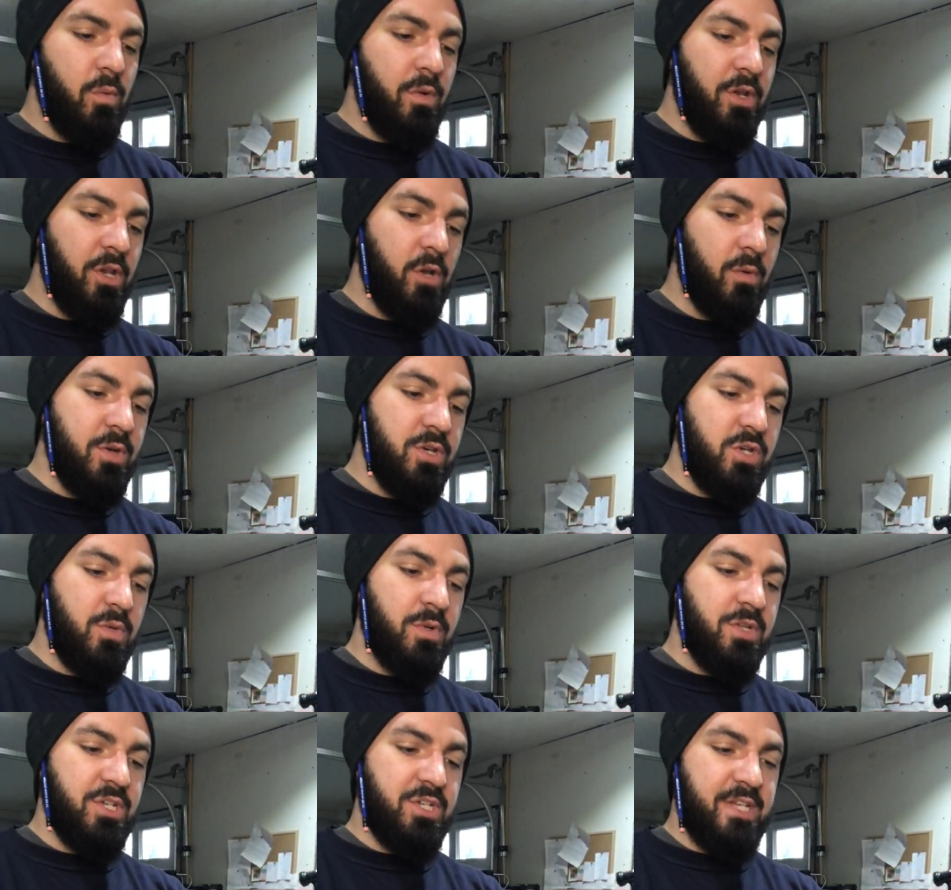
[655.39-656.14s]
would do is
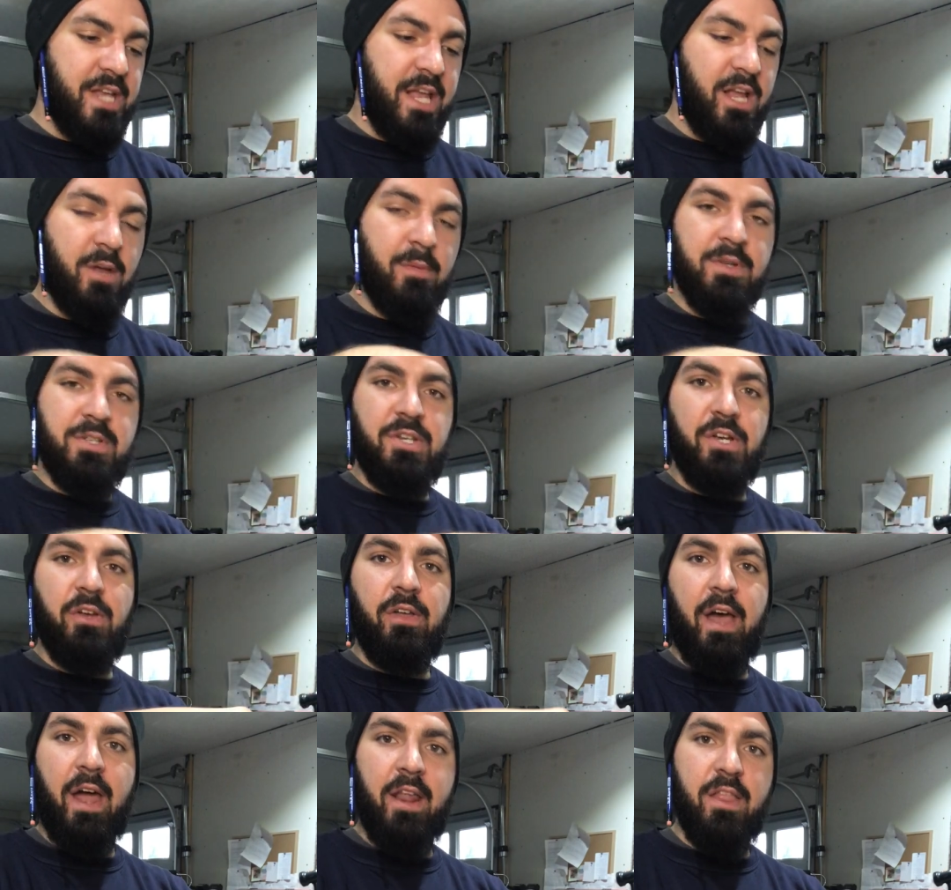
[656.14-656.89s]
you would just take your
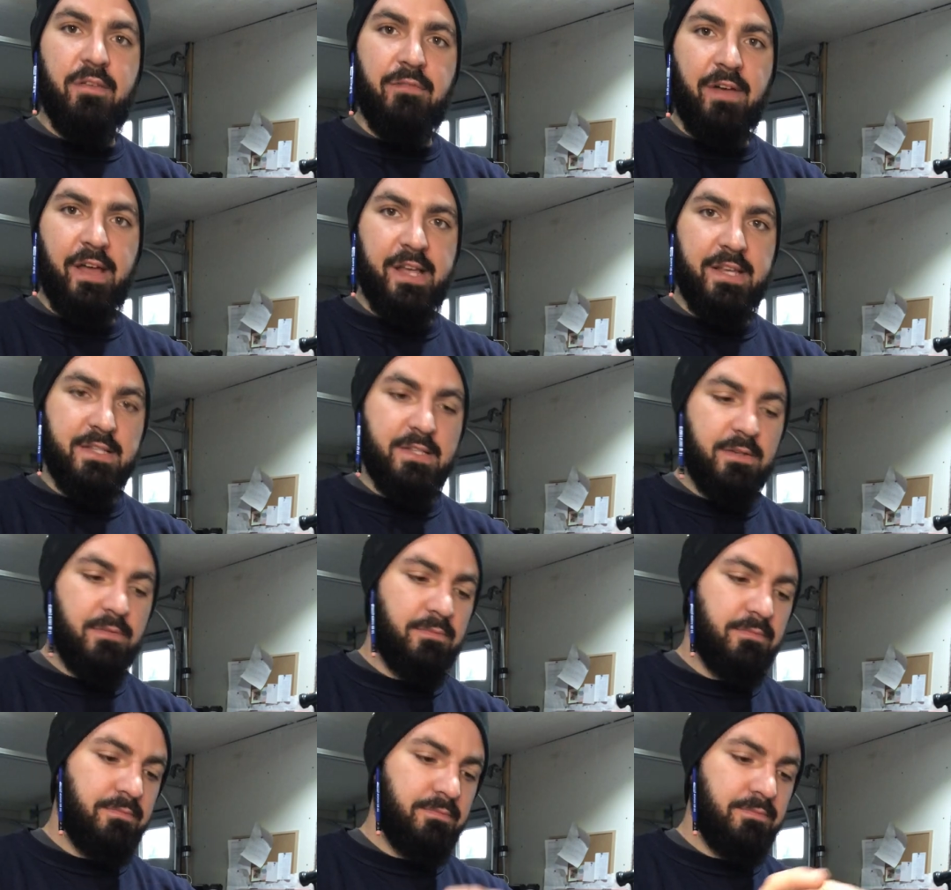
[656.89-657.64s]
material out of the
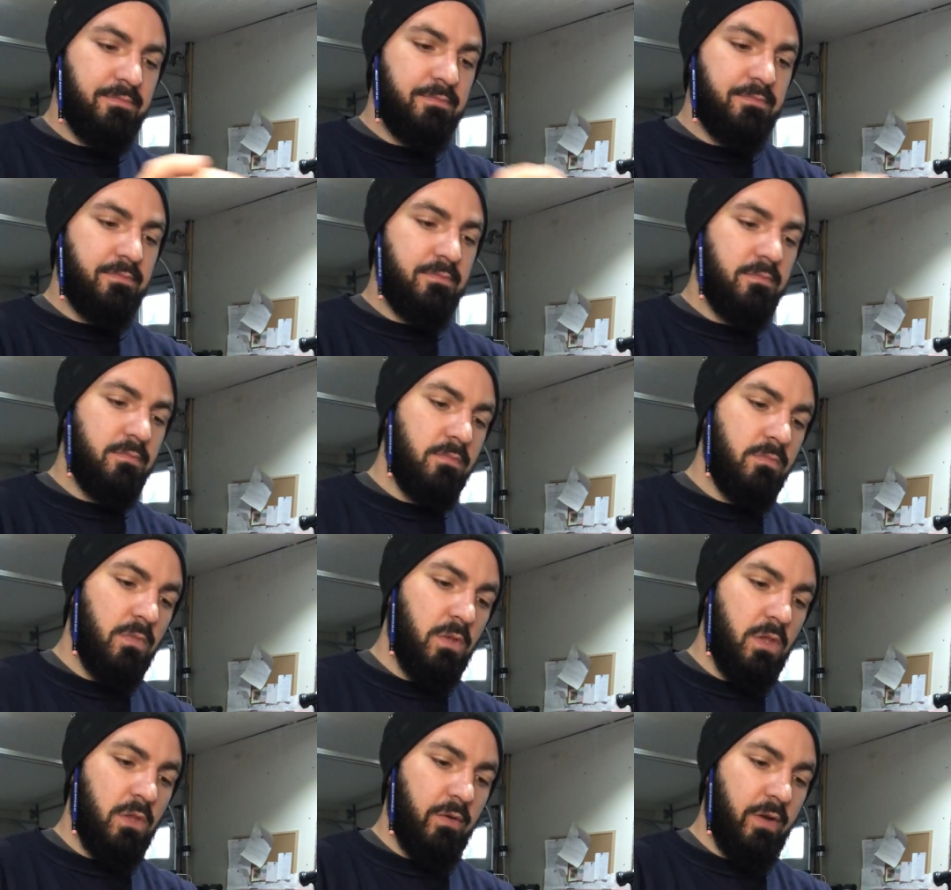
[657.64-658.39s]
vise,
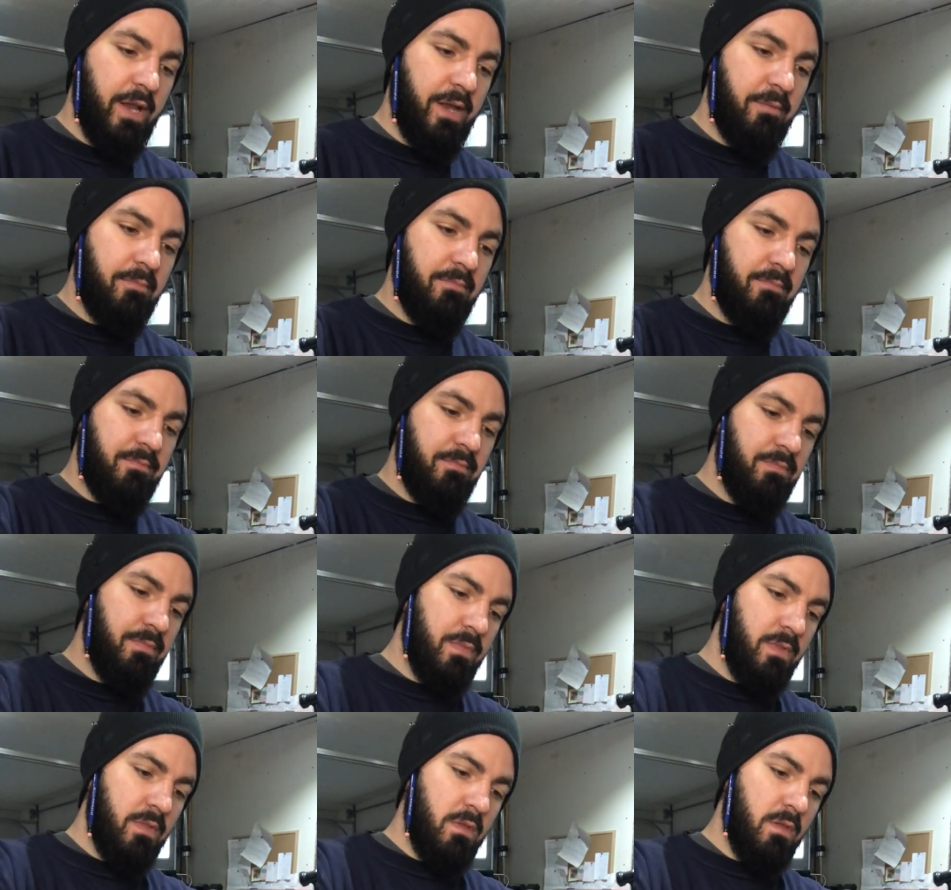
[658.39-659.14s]
right?
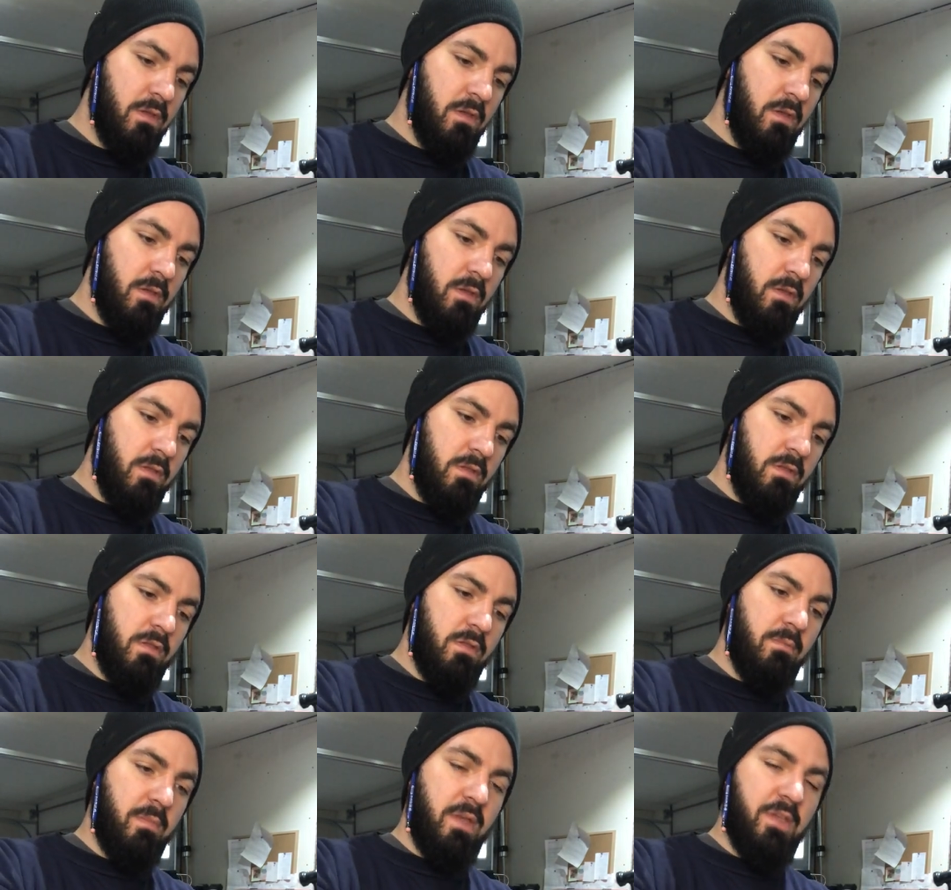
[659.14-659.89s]
I
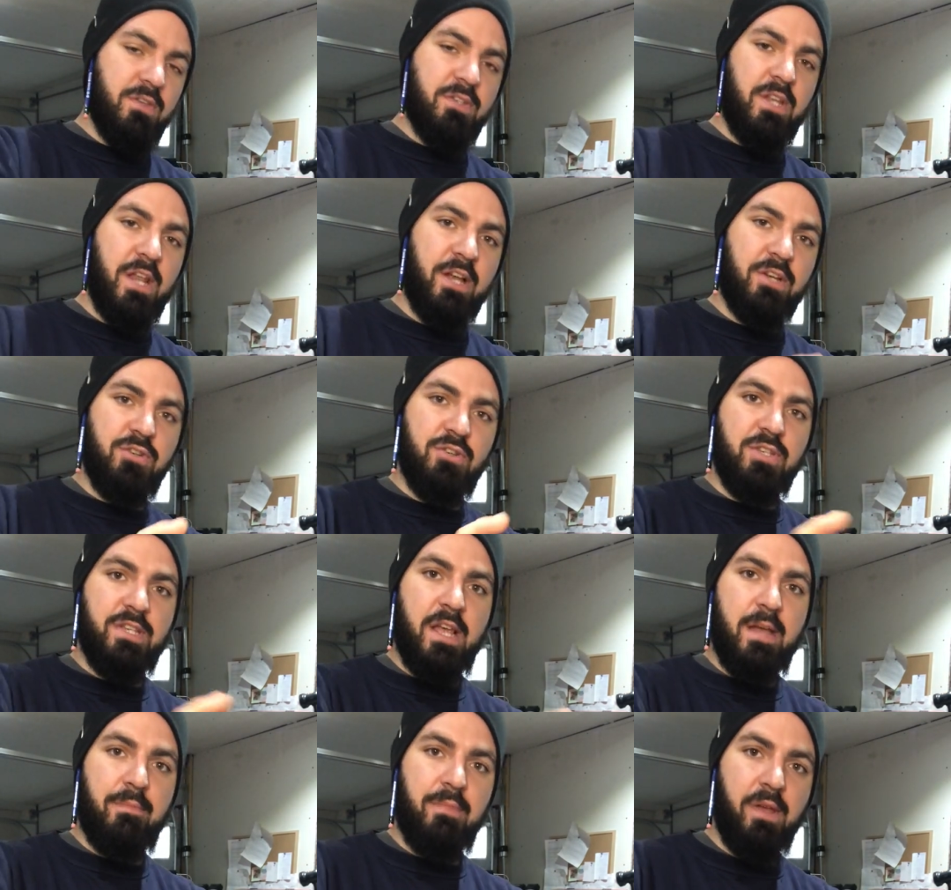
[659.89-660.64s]
mean, there's an extra
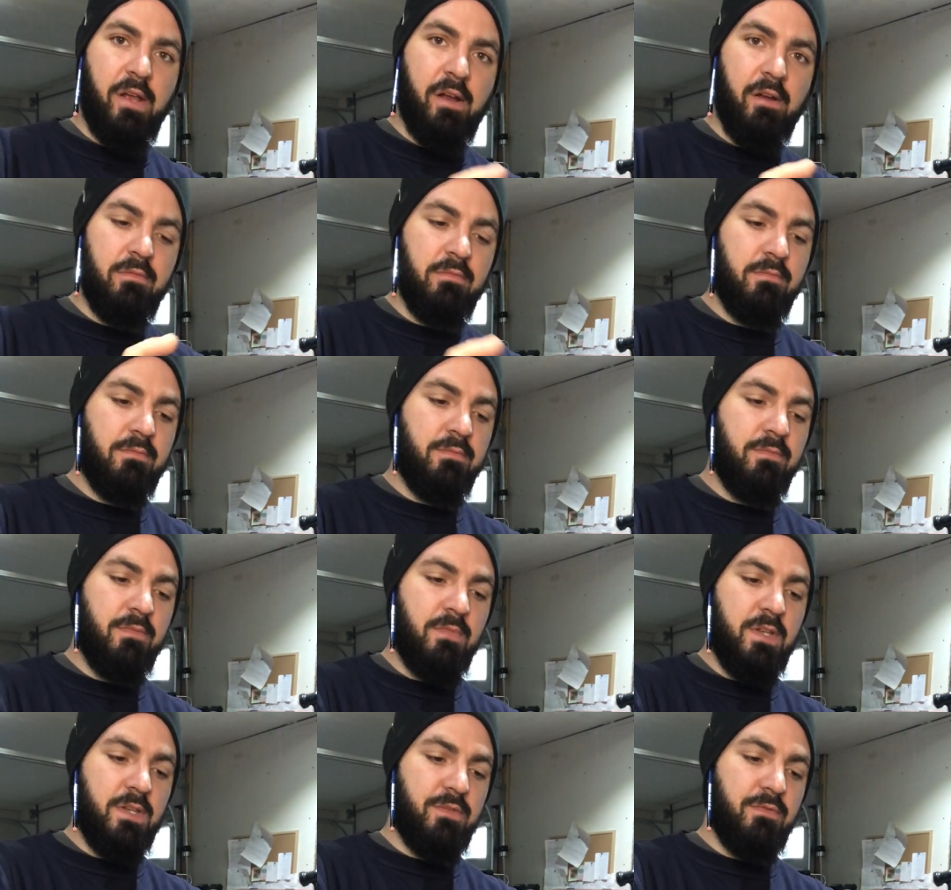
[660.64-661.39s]
step here.
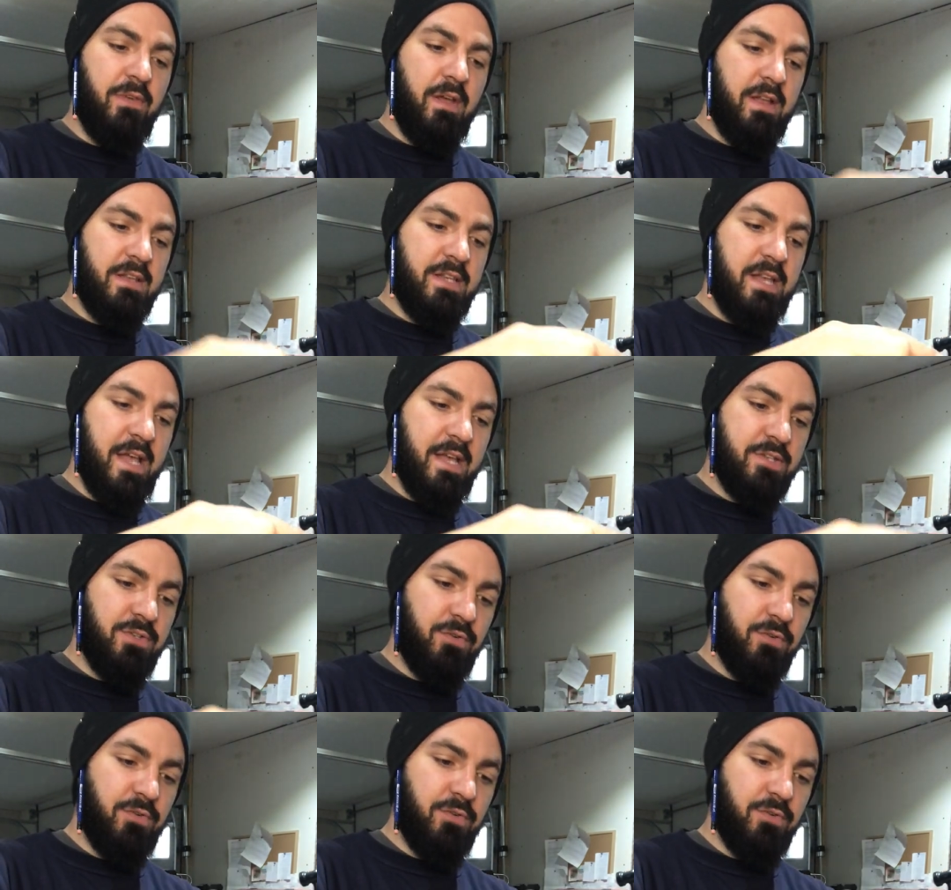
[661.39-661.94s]
These fancy ass